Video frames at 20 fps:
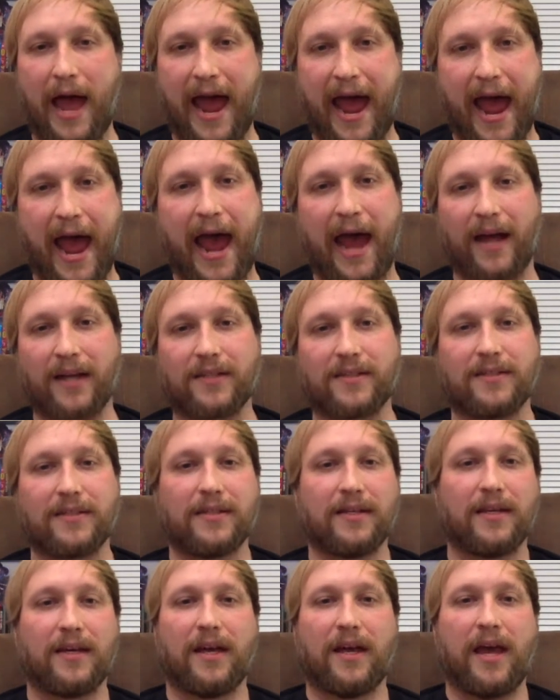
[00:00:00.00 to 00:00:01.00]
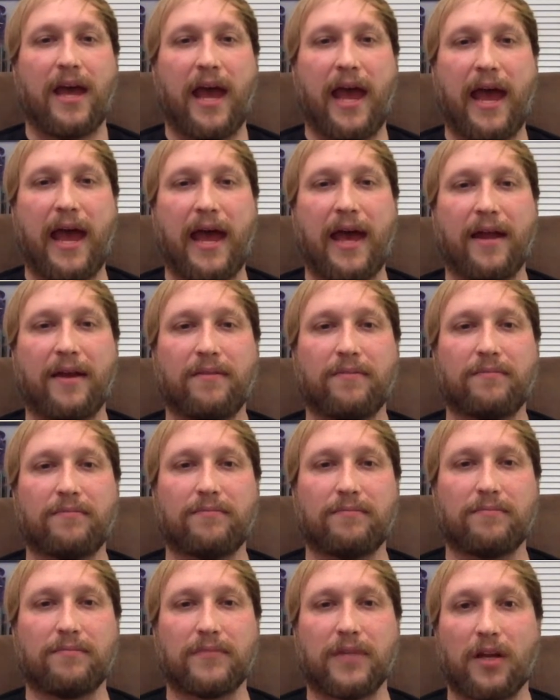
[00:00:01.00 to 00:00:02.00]
act. And,
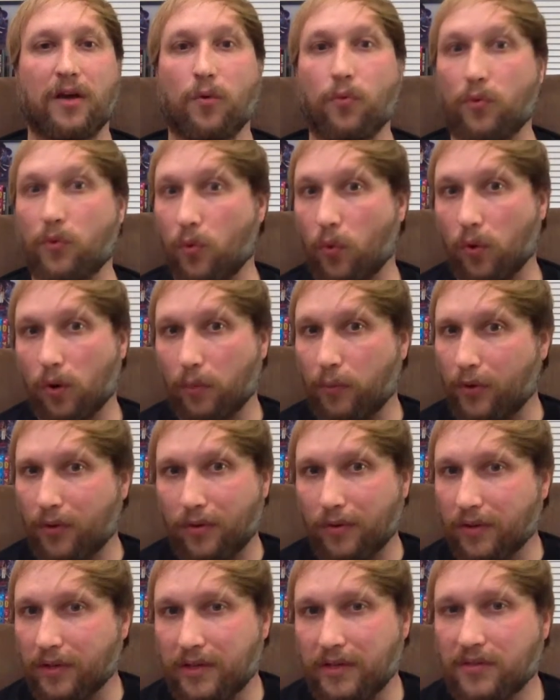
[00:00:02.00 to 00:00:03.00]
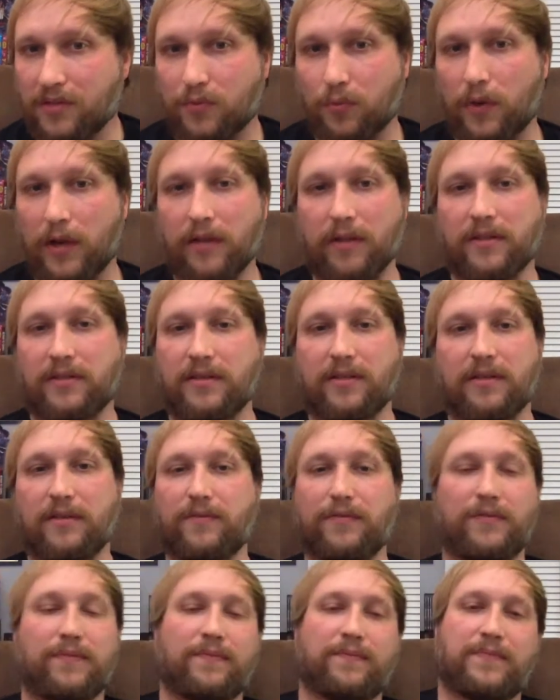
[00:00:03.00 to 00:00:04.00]
you know, normal is
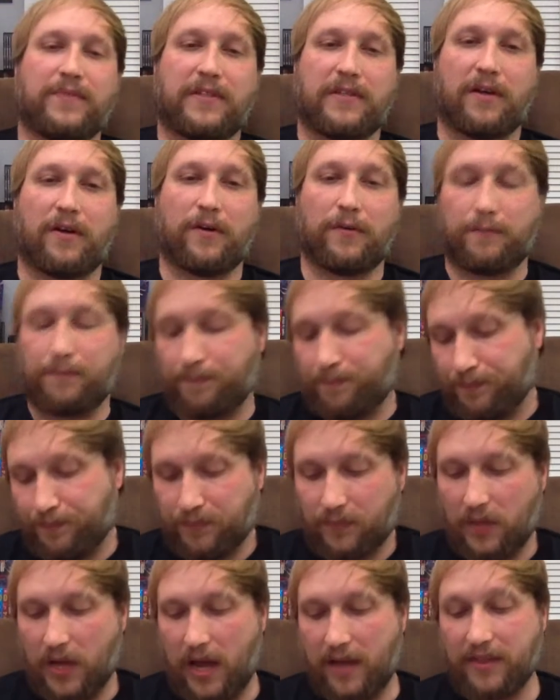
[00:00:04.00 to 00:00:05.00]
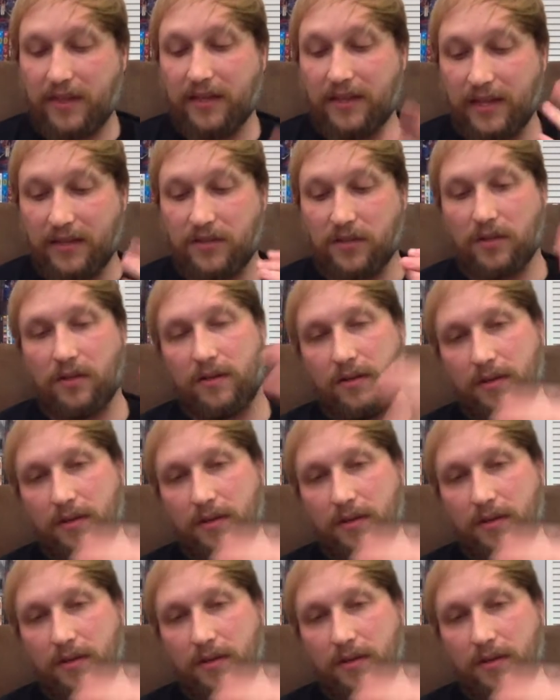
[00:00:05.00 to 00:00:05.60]
relative. So I think that's